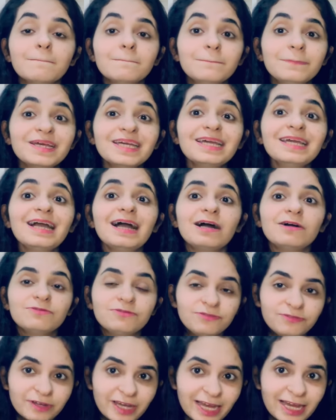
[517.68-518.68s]
be
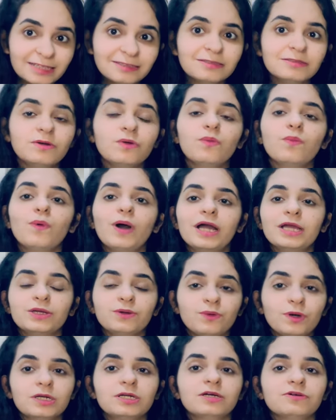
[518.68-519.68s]
aware why
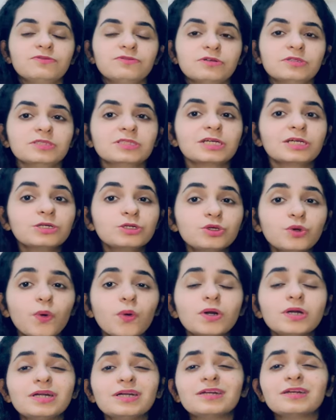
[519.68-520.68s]
you are deferring it
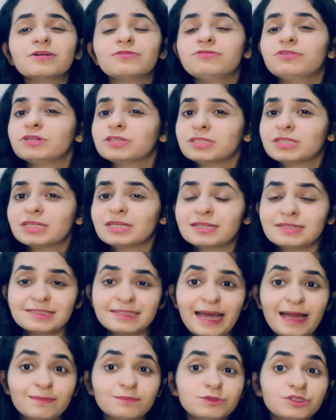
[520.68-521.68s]
don't defer the
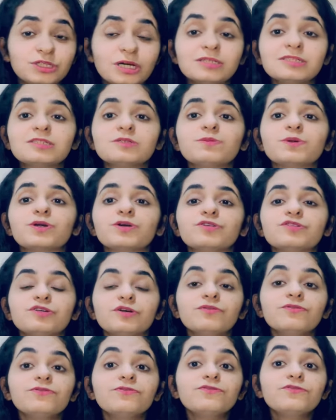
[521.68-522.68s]
exam just because
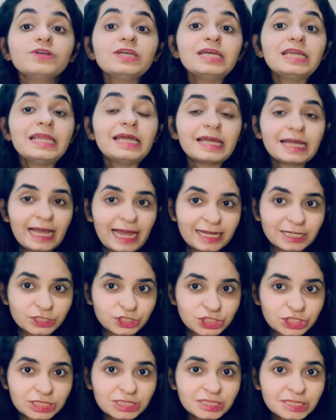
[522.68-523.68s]
you're feeling
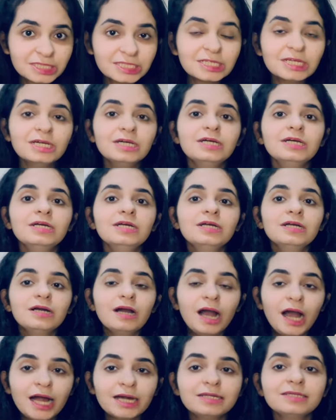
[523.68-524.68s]
anxious
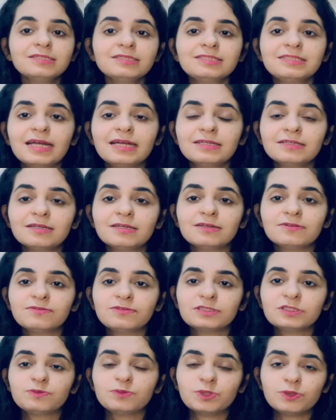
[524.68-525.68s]
understand the
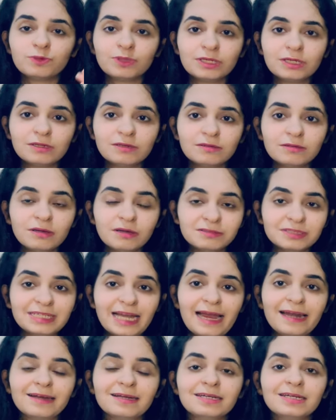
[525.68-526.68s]
difference between
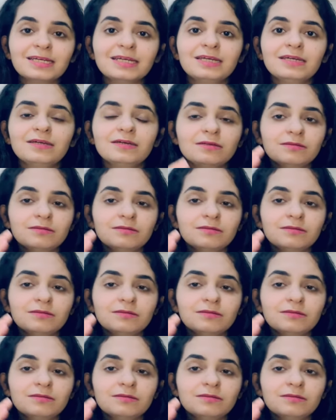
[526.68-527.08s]
reality